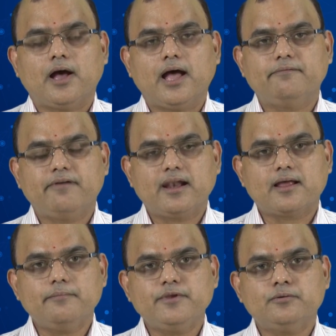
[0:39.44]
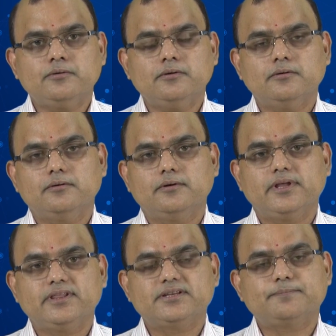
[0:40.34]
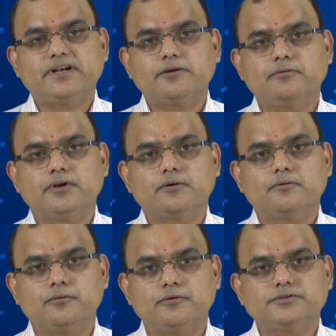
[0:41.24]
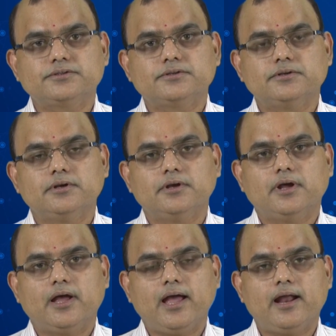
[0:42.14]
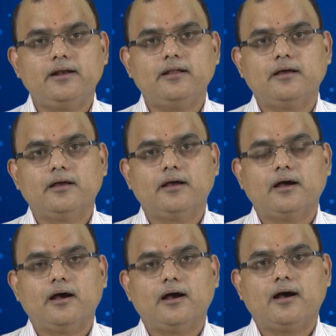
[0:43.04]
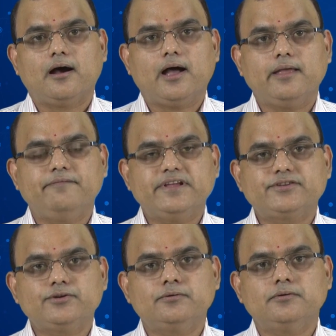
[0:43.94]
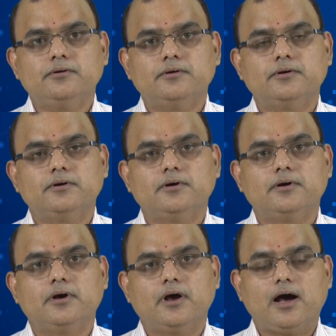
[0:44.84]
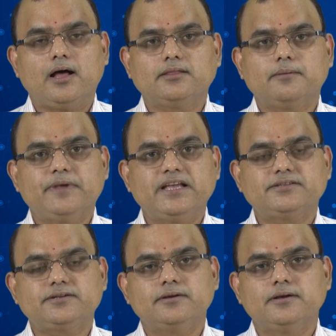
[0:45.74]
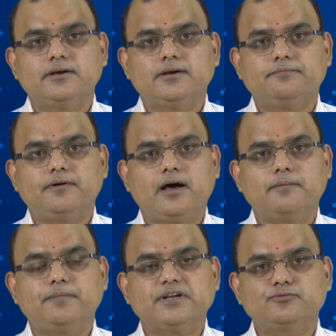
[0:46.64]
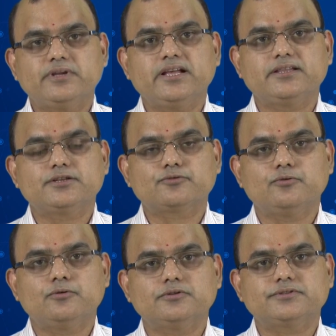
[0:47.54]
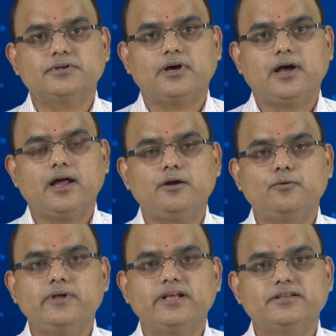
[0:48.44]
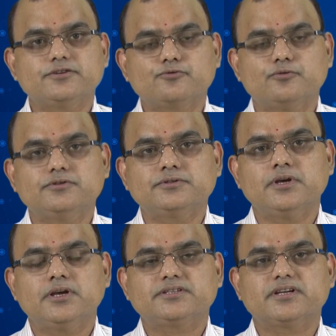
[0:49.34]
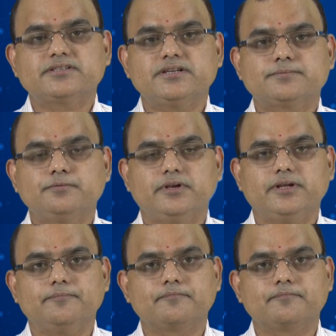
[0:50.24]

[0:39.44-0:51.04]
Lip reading: I welcome you in this particular course and I wish you all the best for pursuing this course and doing this course successfully.